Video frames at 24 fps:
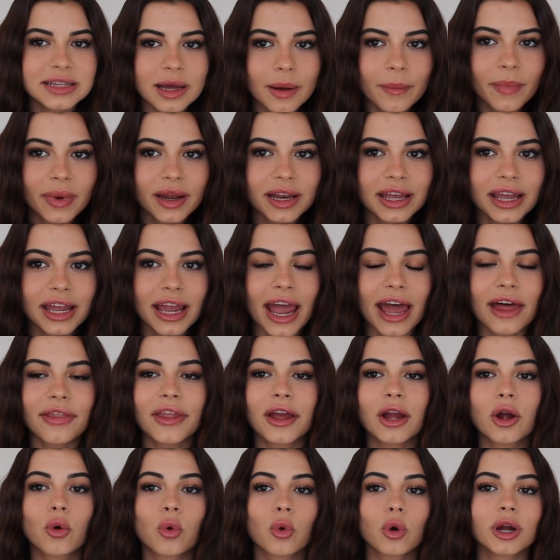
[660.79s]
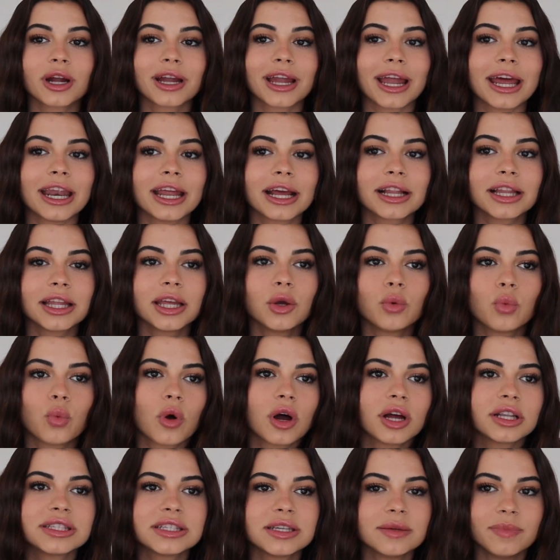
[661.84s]
somebody and like organically
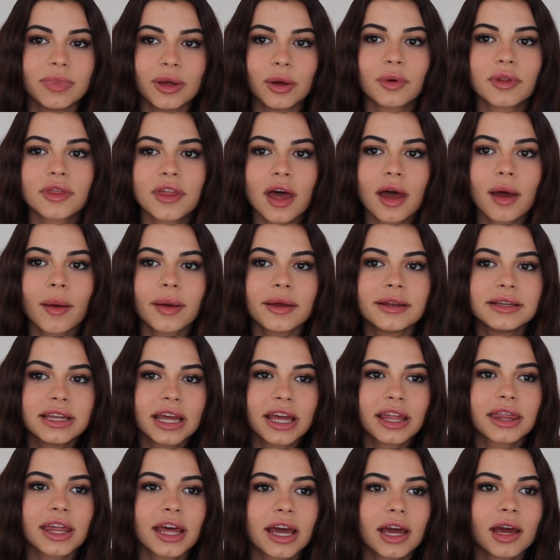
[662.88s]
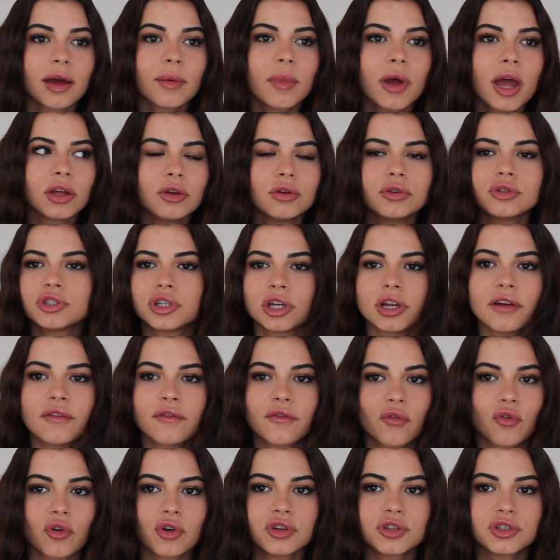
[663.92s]
want to be with them and date them, you shouldn't
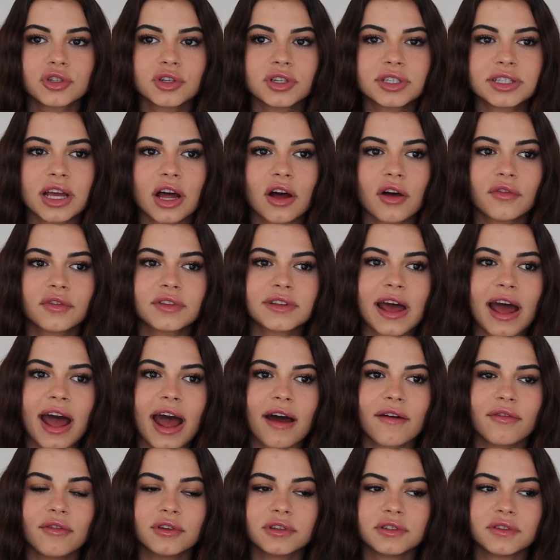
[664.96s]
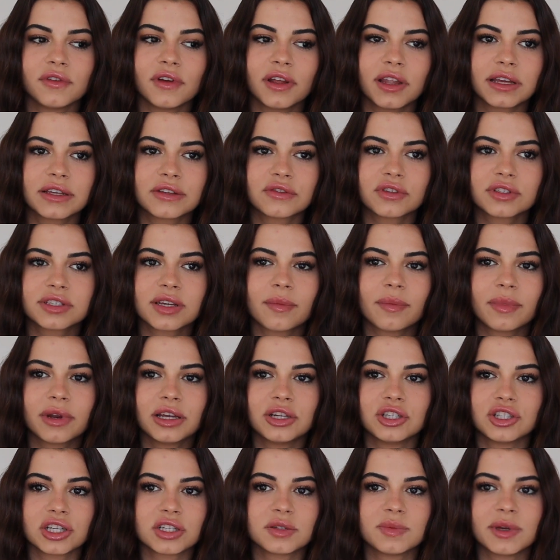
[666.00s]
force yourself to have those feelings for
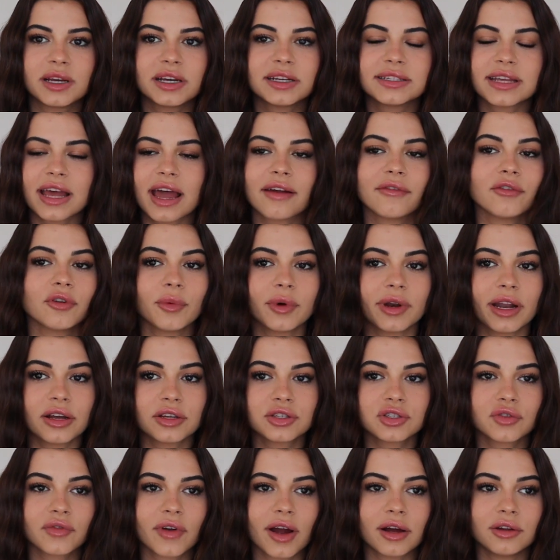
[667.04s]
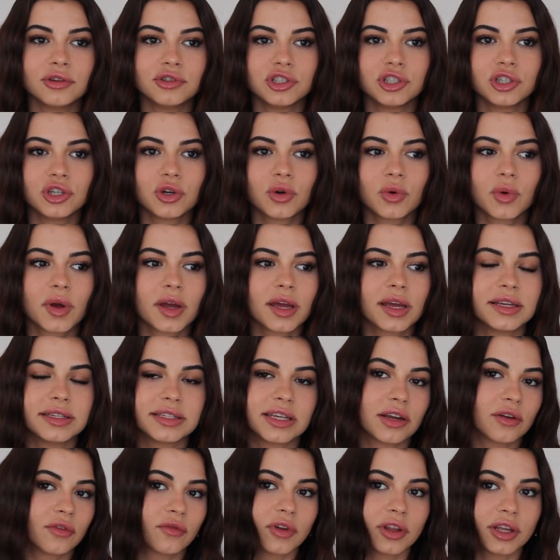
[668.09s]
somebody just because everyone else around you is
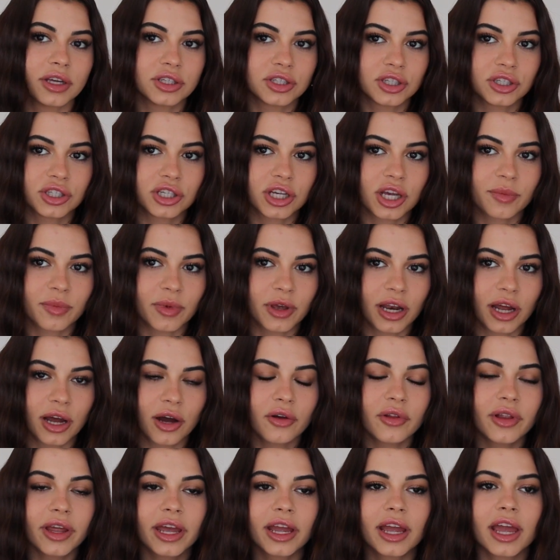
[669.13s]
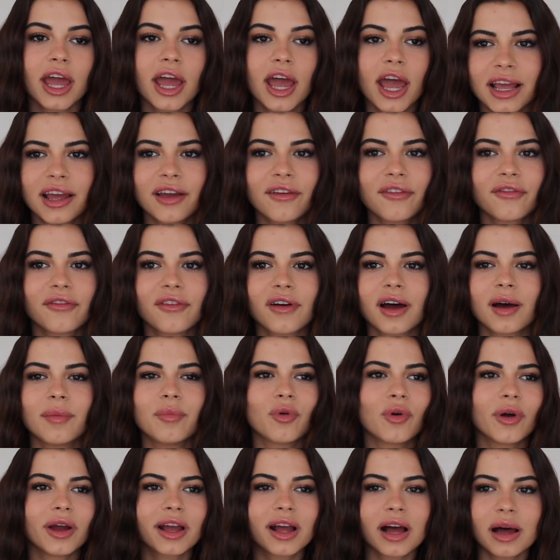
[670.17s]
in a relationship, you know? Like if a
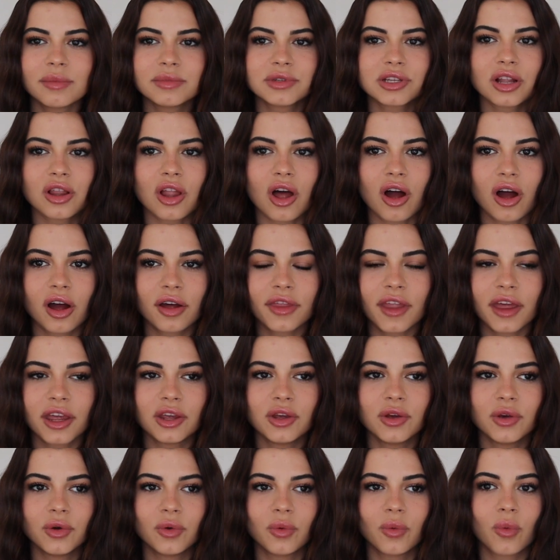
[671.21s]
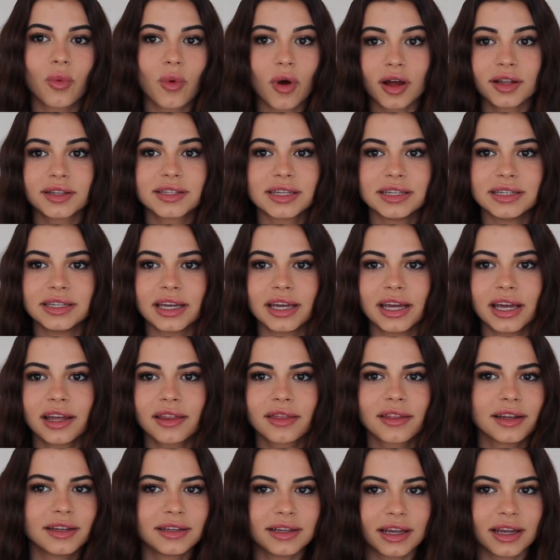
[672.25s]
boy comes along that you want to
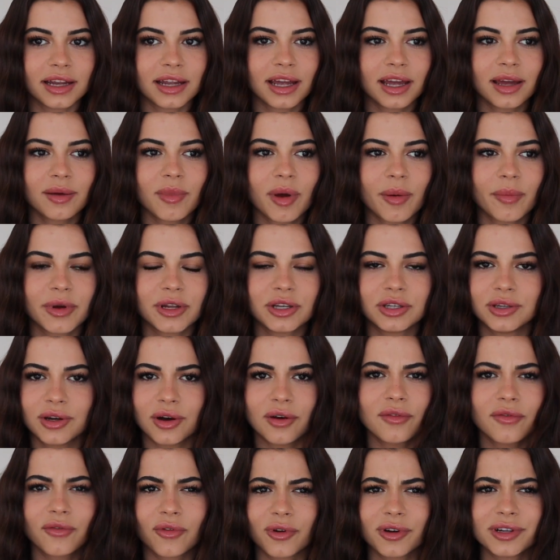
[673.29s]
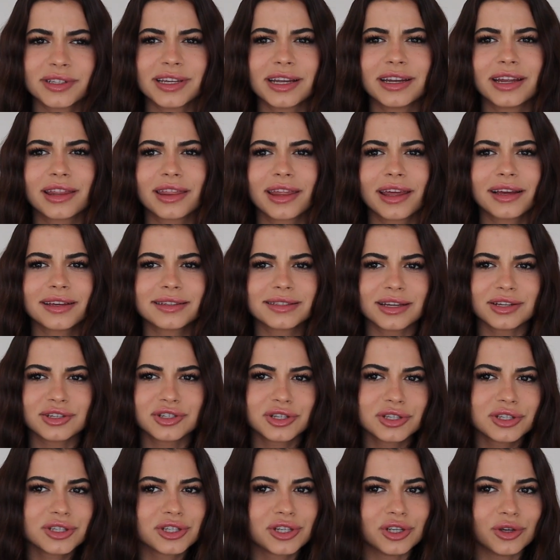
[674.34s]
date, then date him, but don't force anything because that's
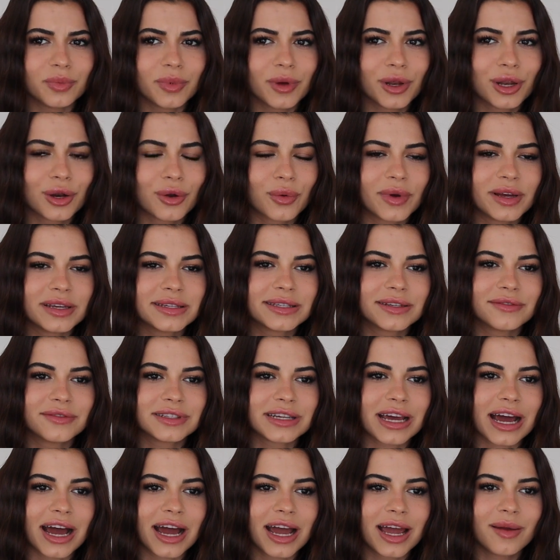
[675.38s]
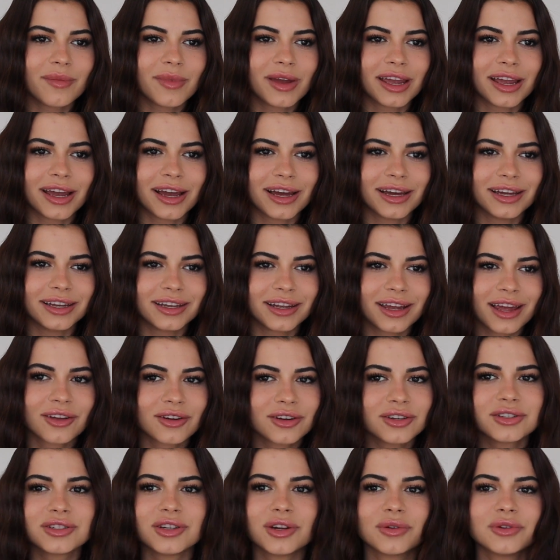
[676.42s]
just stupid and a waste of time, and
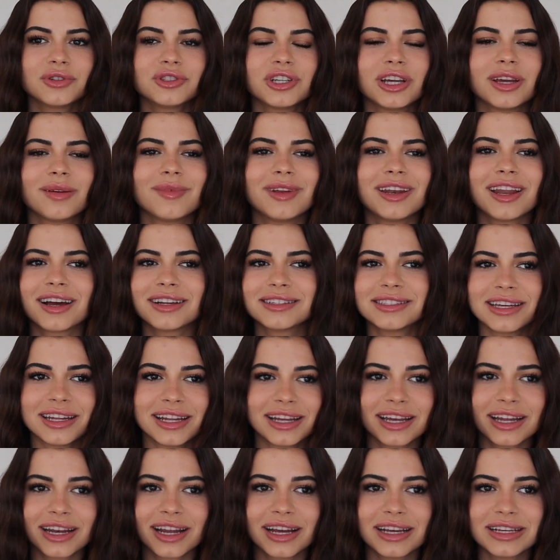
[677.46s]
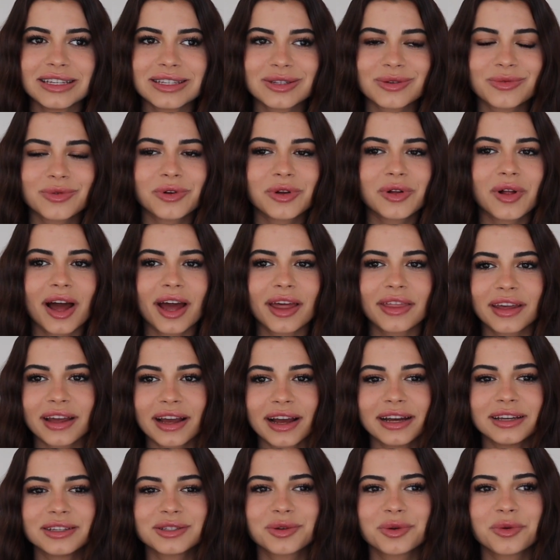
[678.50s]
there's no shame in not dating in high school. I think
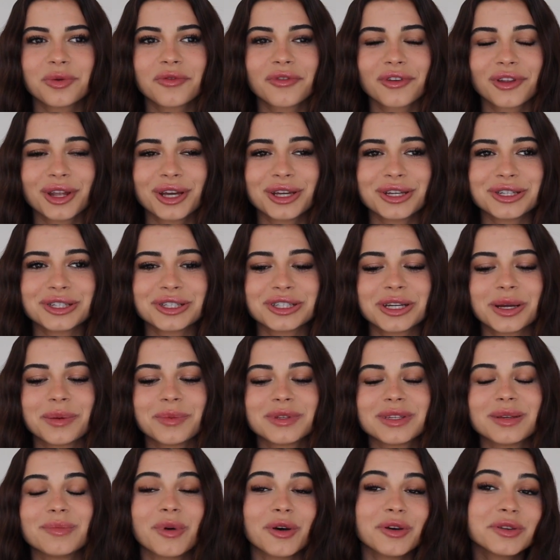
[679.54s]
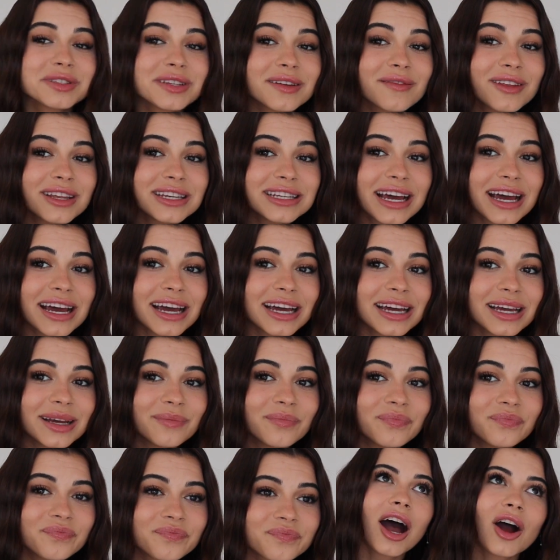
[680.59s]
high school relationships most of the
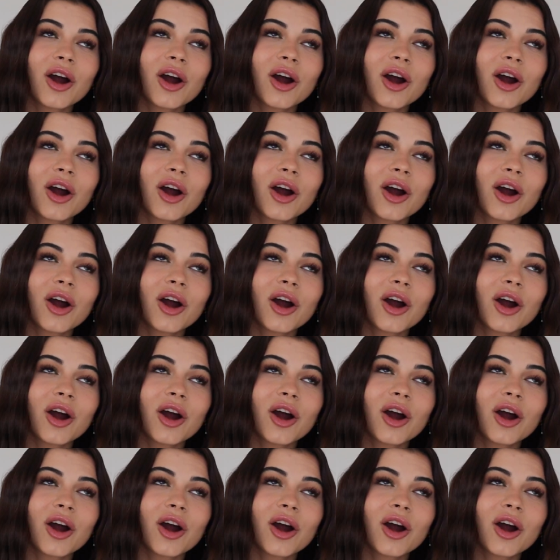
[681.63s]
time